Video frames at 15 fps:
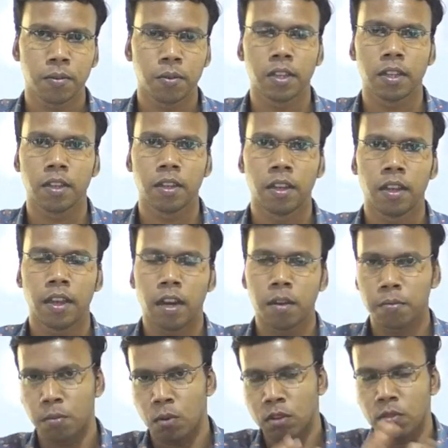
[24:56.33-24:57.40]
okay,
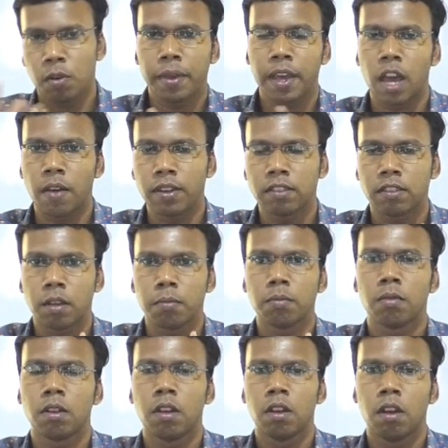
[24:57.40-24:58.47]
and both will be having
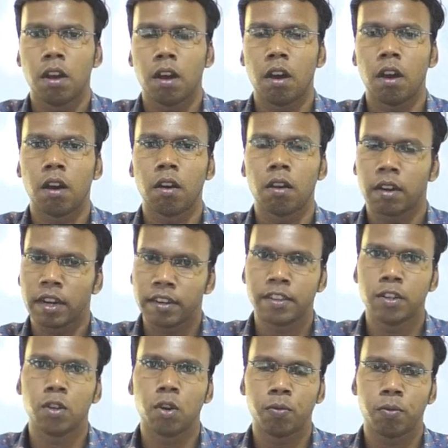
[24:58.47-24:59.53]
some
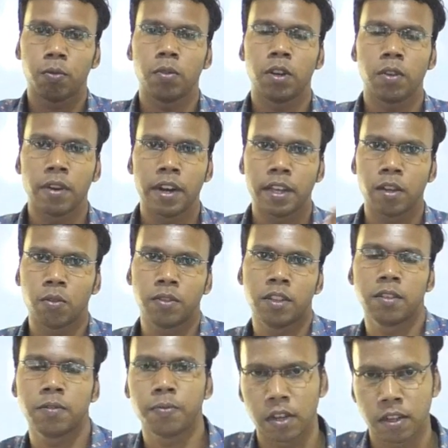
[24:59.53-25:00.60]
ratio of dividing of
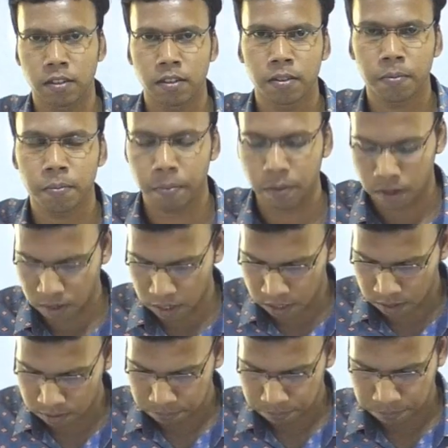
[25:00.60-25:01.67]
these funds,
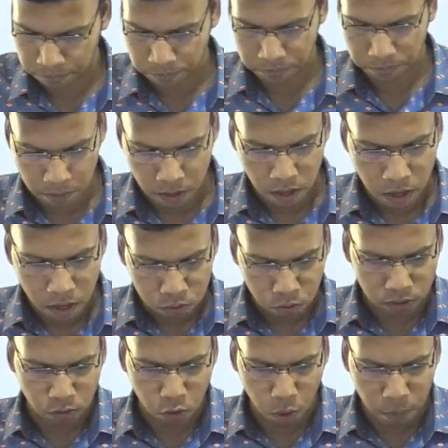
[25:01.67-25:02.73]
Right. So
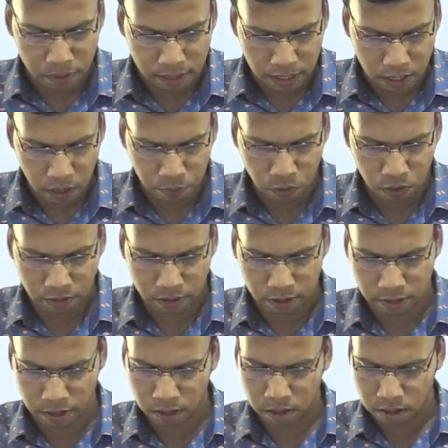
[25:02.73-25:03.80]
this compensatory
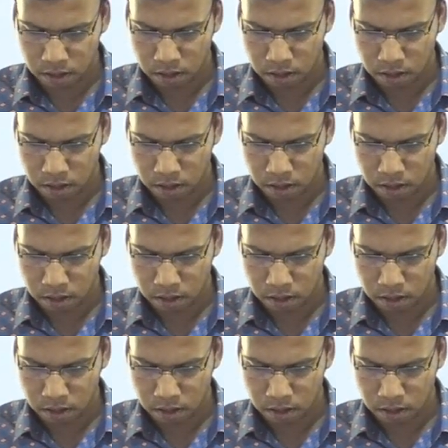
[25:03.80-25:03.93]
afforestation